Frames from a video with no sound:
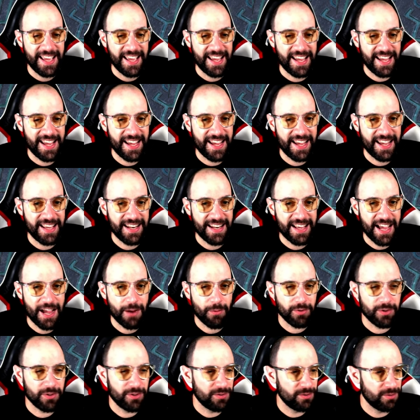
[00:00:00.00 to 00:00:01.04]
and I
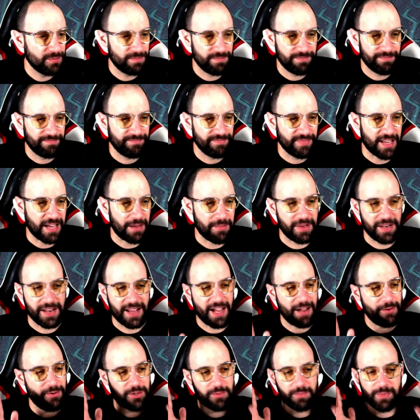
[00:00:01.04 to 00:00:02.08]
want to, I mean,
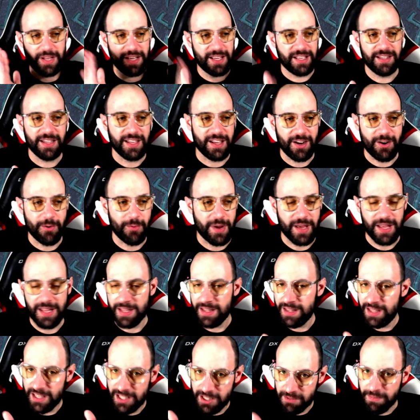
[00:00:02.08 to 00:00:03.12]
I was playing already
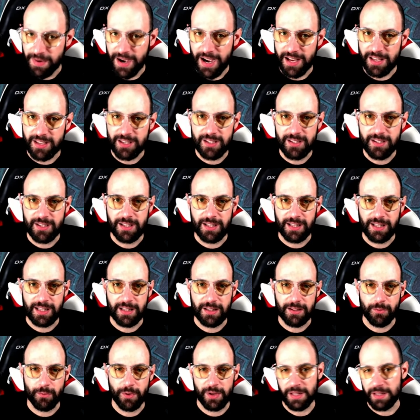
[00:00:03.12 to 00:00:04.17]
this patch
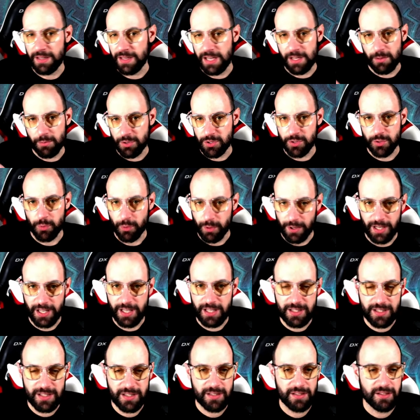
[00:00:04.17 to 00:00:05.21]
when it was
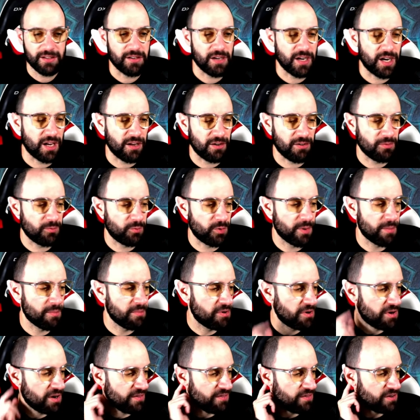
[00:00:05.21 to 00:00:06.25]
released. I don't
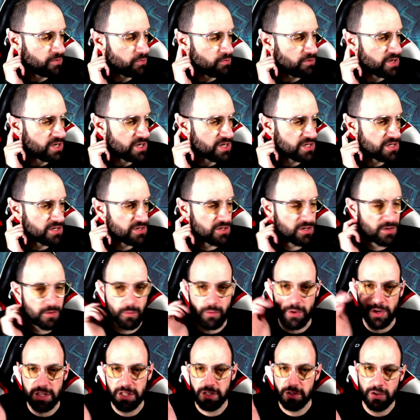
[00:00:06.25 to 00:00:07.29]
remember if it was some
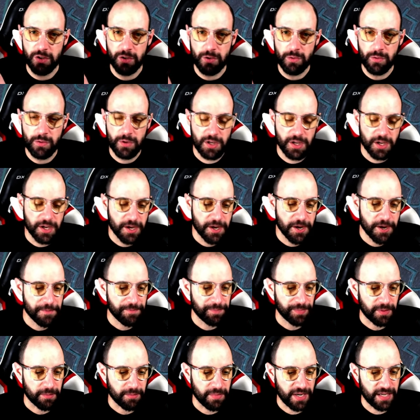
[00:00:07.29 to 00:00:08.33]
weeks ago,
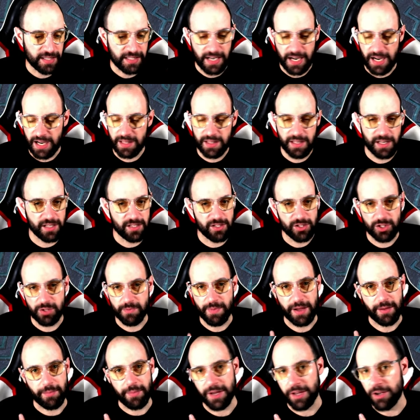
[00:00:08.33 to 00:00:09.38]
but I did it just
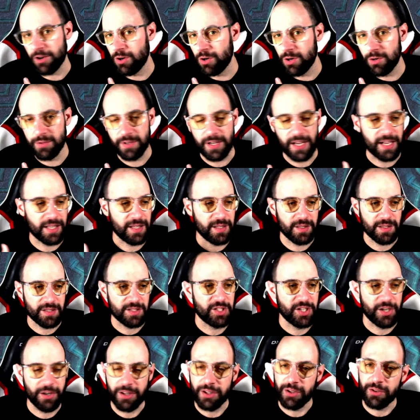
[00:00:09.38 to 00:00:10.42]
by my own. I didn't
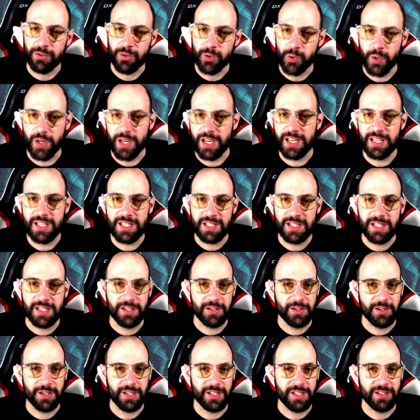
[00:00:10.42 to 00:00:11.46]
share it on Twitch,
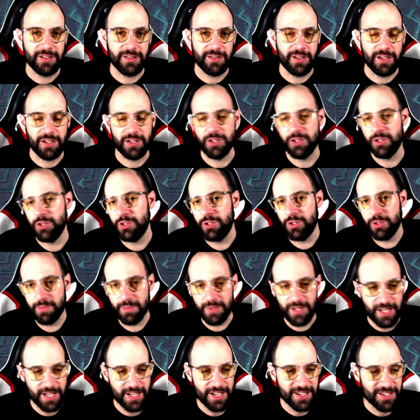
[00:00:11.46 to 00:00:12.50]
neither in, in YouTube,
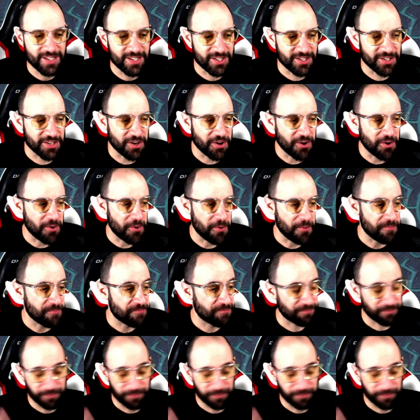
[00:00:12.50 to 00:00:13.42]
so